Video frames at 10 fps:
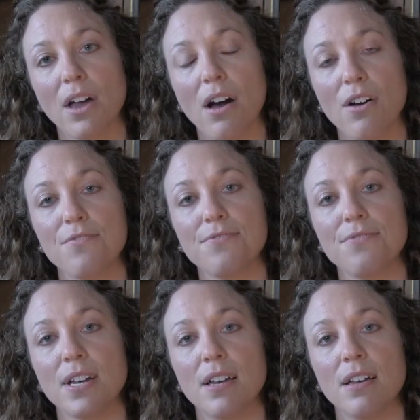
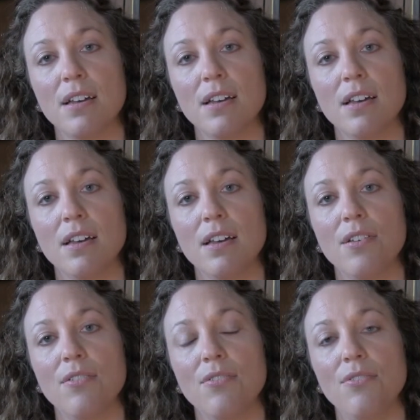of
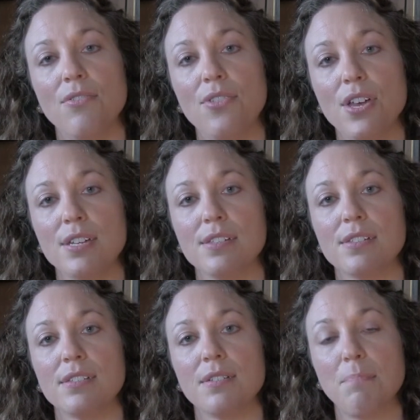
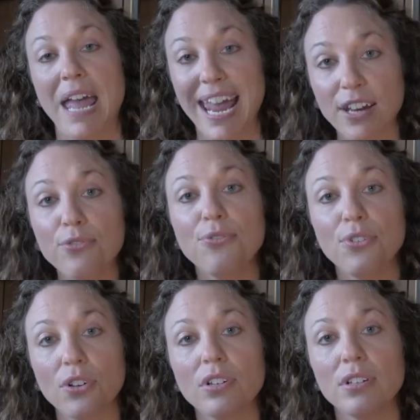this
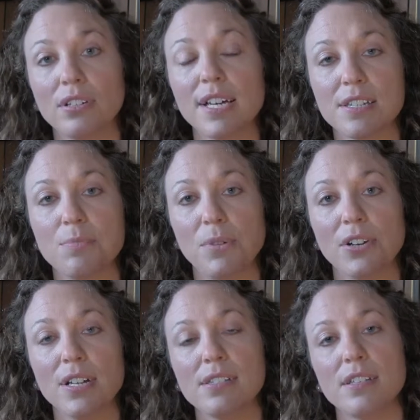painful
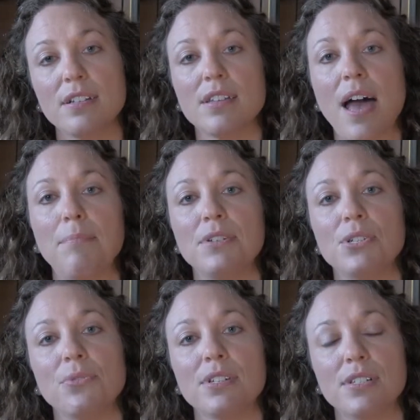experience that has happened
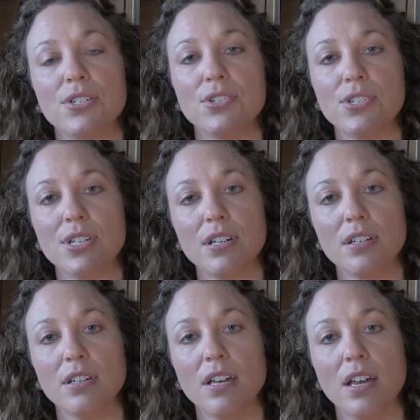to us in nursing,
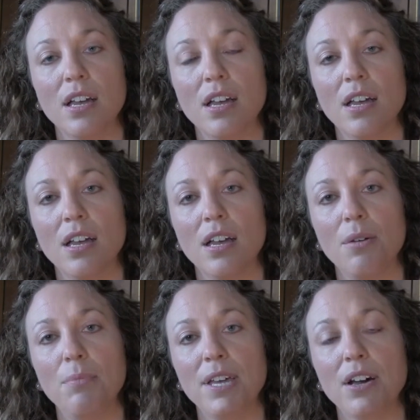
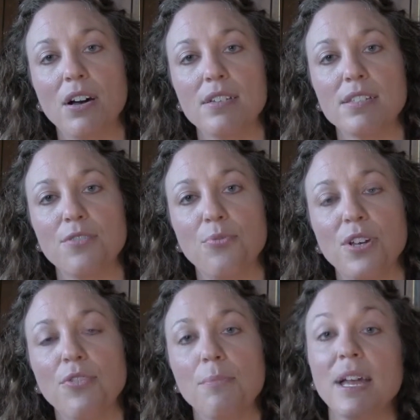because if
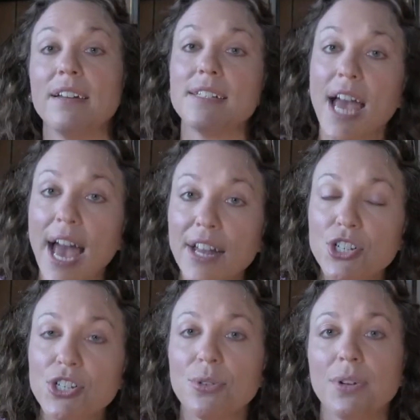we remain
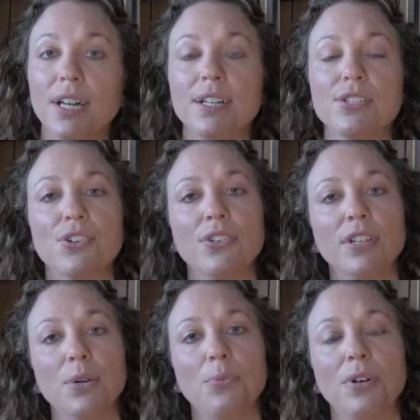attached to it, it
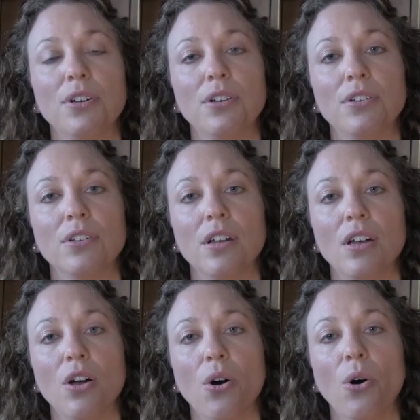certainly will
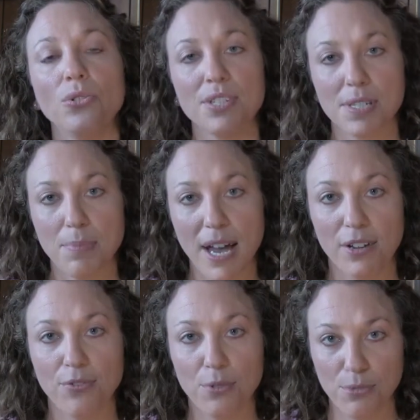hold us
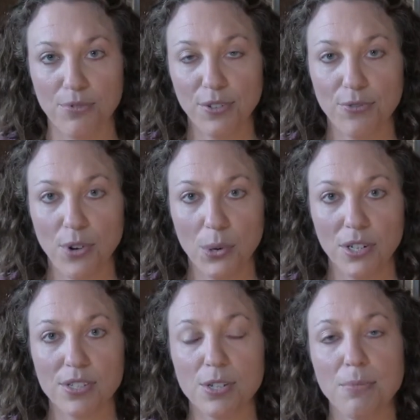back from moving
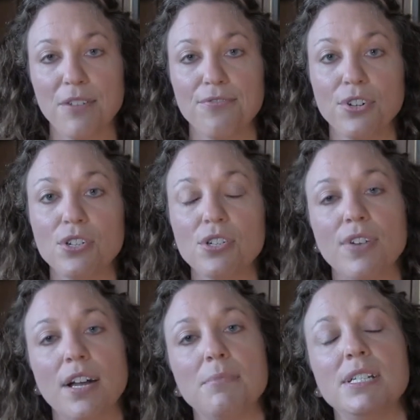forward. So my first
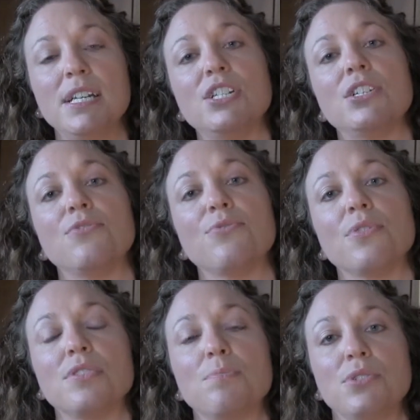recommendation for
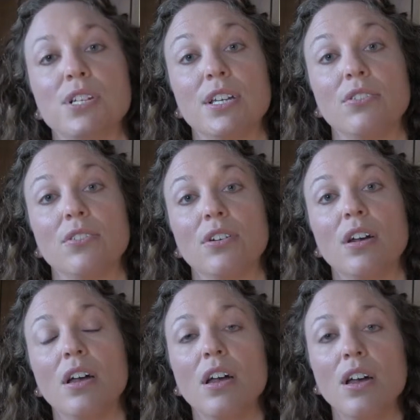this particular
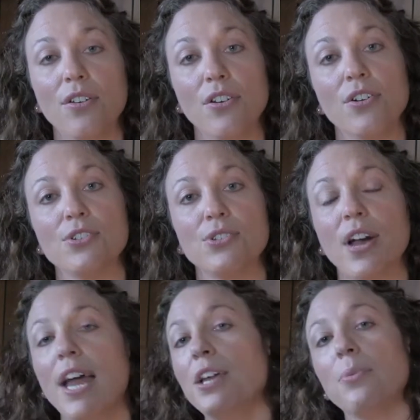nurse, or
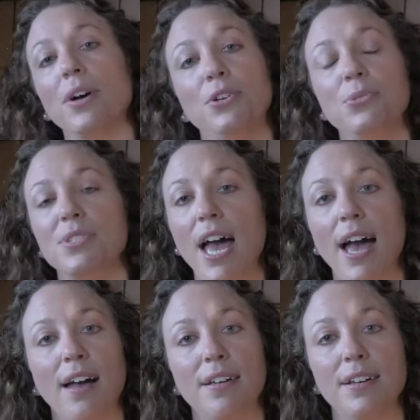anyone who's
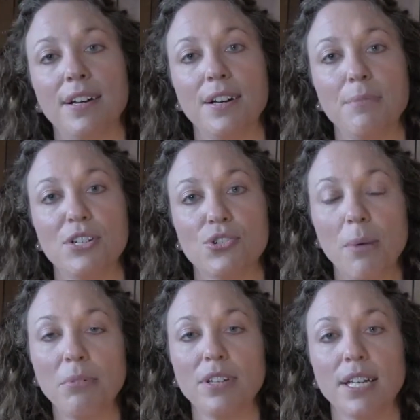had a
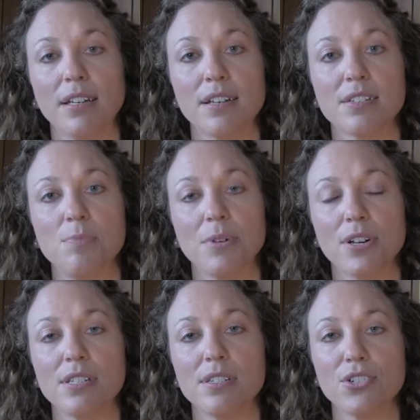troubling
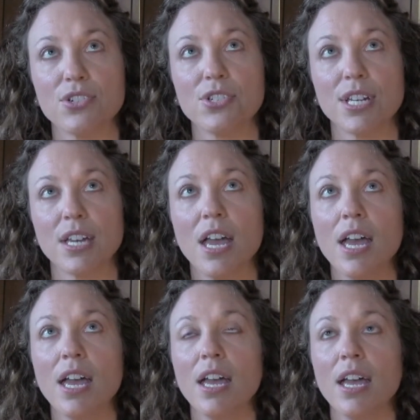experience in nursing,
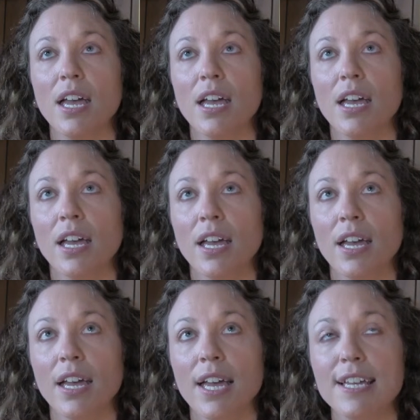
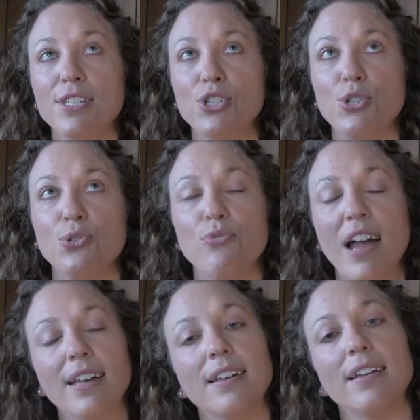is to
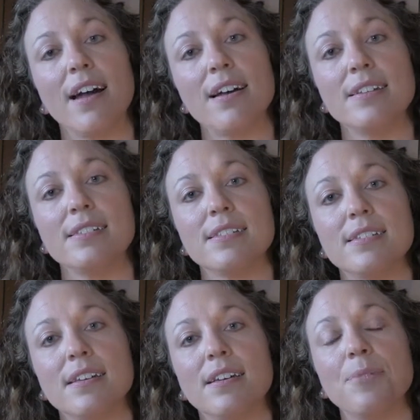
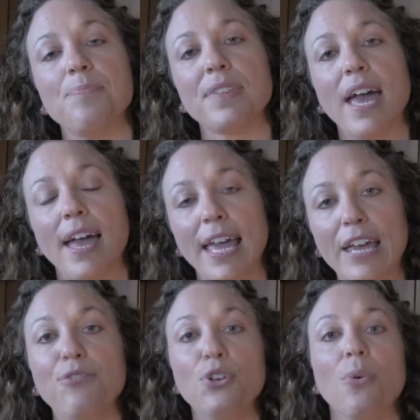recognize
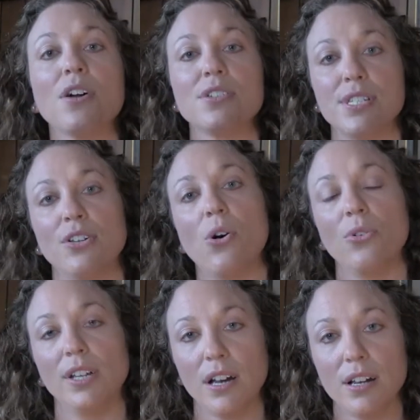if you are still
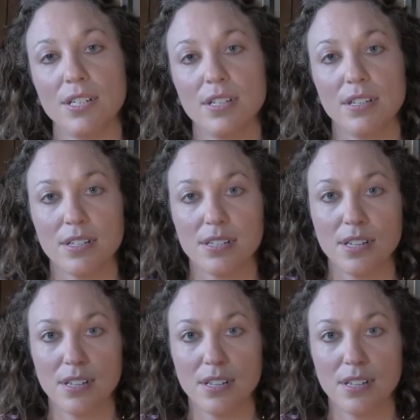holding on to this